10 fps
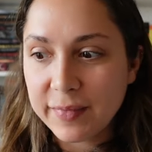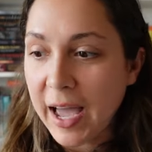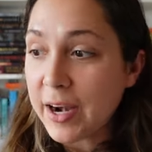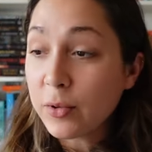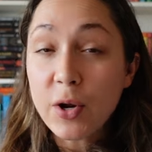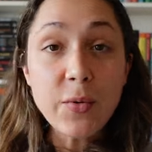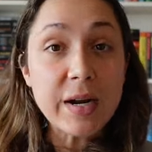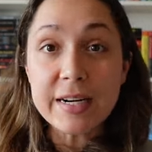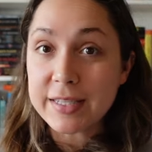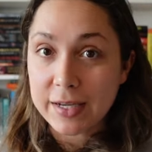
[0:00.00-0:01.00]
I don't know
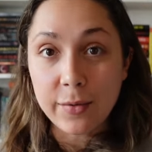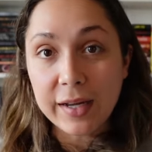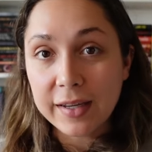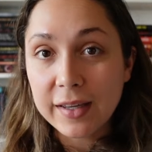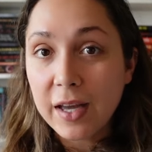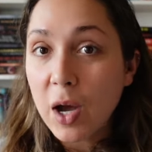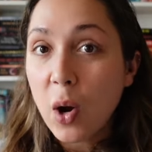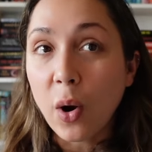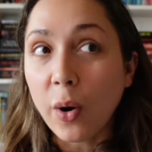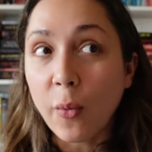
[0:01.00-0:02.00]
where it's going
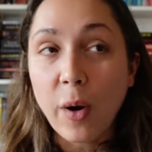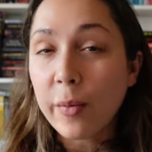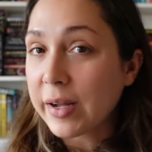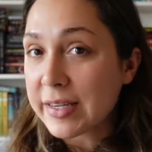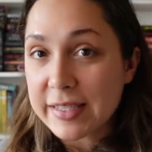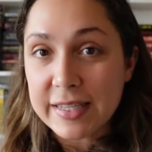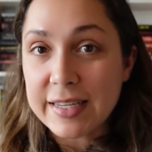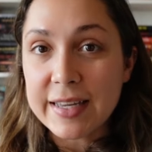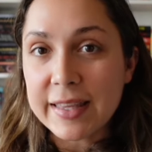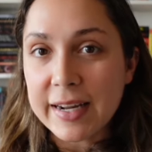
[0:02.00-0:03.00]
or what we're gonna
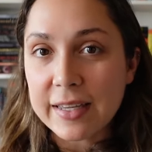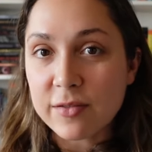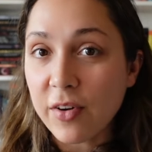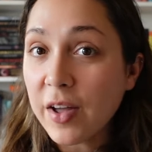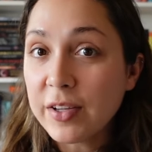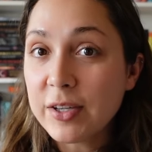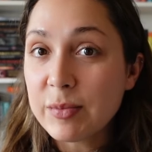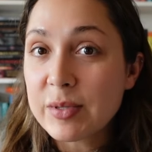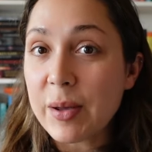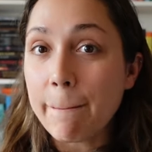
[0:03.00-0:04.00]
see in the next
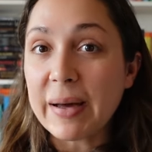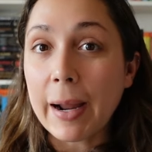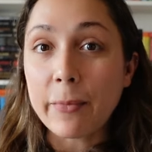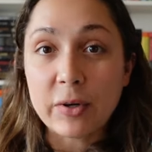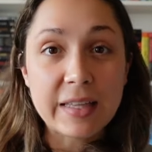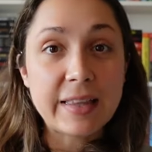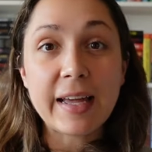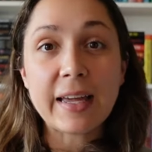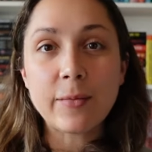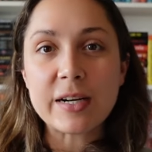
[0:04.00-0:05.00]
volumes, but I'm really
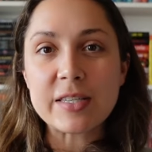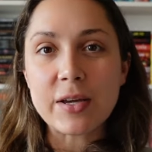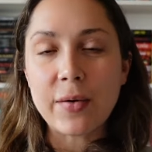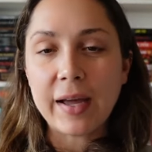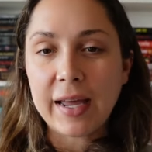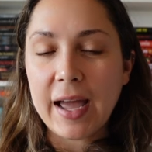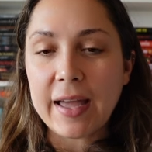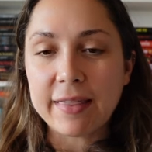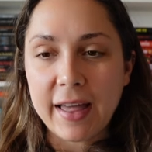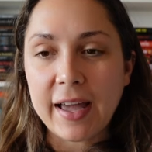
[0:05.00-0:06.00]
liking where it's going. And
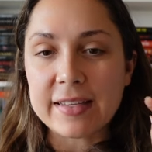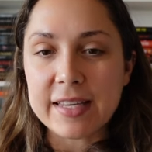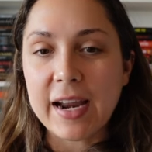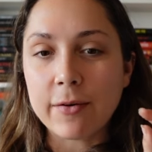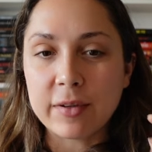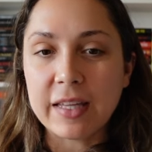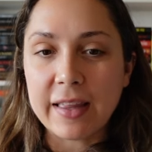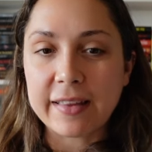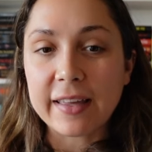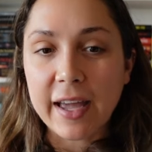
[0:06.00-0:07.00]
I, like I said, I really
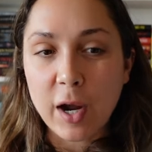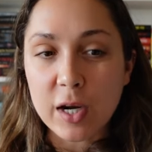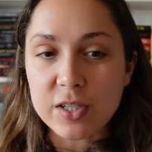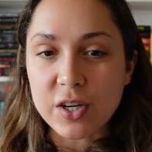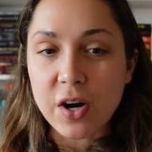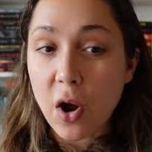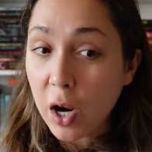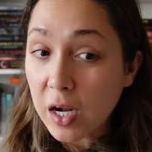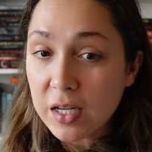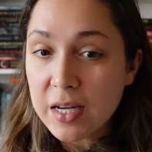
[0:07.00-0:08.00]
like the character
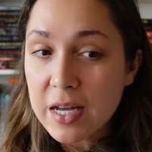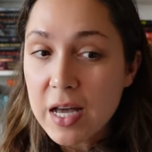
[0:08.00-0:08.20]
arc